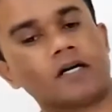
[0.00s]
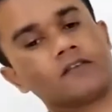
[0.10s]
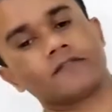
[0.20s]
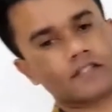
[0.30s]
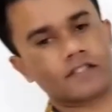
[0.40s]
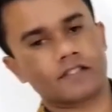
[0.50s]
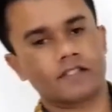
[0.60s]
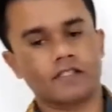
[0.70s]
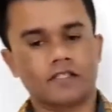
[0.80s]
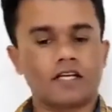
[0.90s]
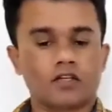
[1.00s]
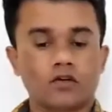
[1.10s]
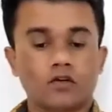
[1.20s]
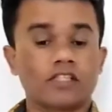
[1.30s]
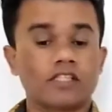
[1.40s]
this
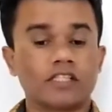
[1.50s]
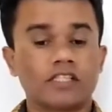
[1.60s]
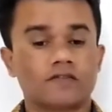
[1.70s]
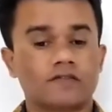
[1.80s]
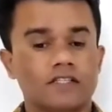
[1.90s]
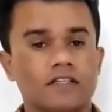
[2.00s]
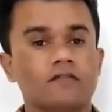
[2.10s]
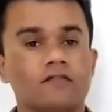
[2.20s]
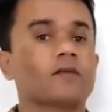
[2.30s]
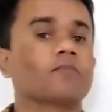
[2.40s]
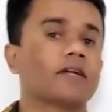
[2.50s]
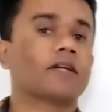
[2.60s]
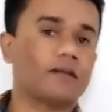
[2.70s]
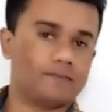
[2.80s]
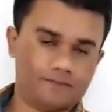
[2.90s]
heterogeneous phase equilibrium.
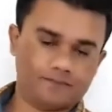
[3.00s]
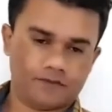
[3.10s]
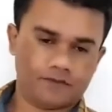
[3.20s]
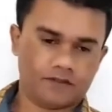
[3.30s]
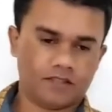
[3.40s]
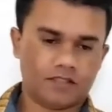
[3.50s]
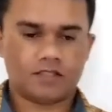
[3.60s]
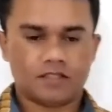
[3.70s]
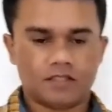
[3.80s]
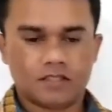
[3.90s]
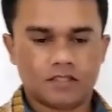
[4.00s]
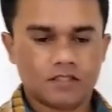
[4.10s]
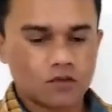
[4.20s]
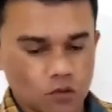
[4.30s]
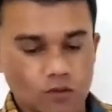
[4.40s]
So
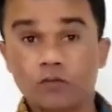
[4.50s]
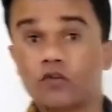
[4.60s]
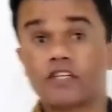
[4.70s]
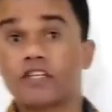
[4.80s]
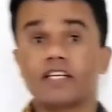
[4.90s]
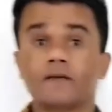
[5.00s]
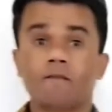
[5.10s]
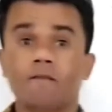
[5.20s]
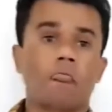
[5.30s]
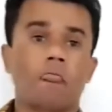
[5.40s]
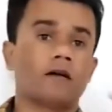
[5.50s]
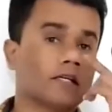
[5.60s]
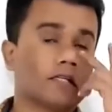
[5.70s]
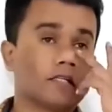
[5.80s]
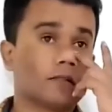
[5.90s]
what was it?
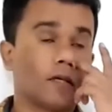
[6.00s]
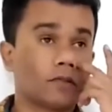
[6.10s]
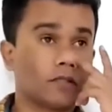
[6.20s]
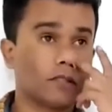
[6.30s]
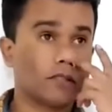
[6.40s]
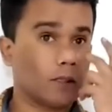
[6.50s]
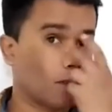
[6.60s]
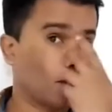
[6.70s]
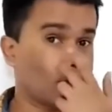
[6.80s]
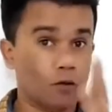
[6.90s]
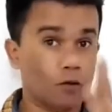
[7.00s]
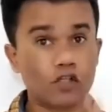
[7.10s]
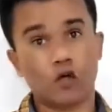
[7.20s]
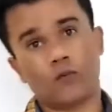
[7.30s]
It's about Raoult's law.